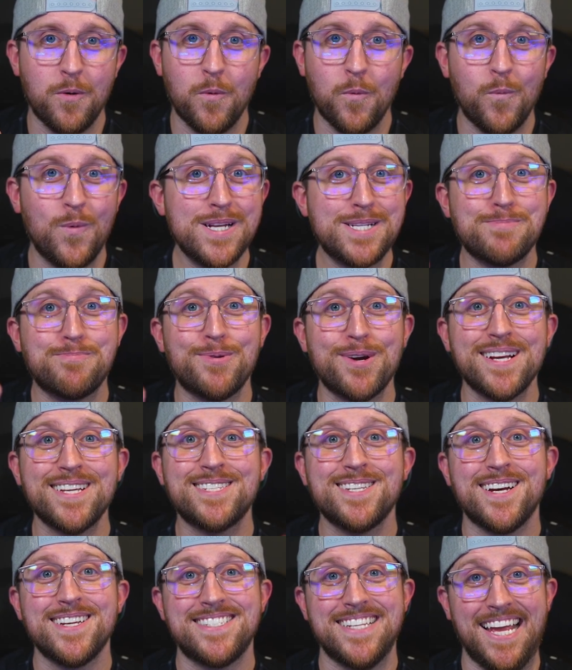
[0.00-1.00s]
which brings
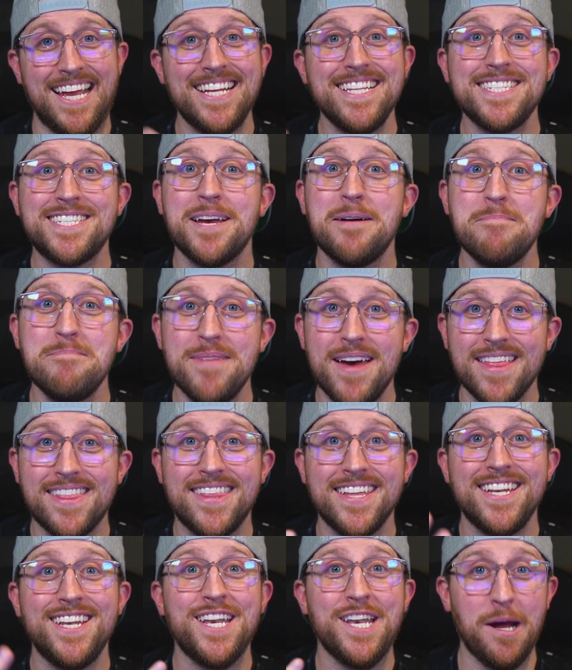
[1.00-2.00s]
us into
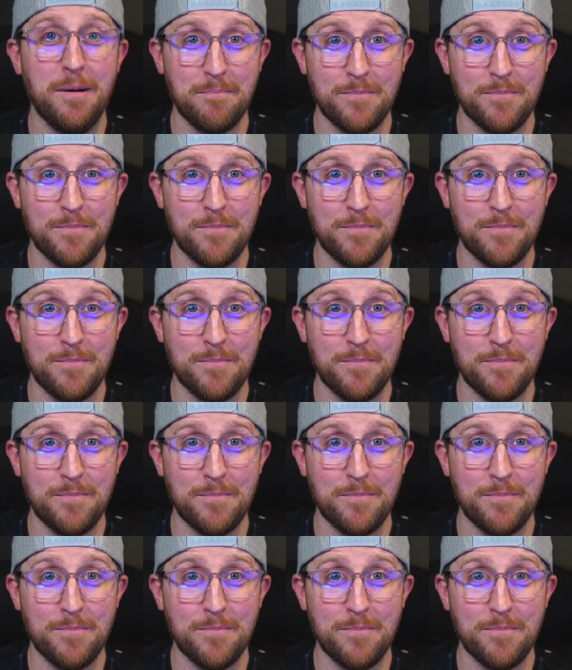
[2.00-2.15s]
method number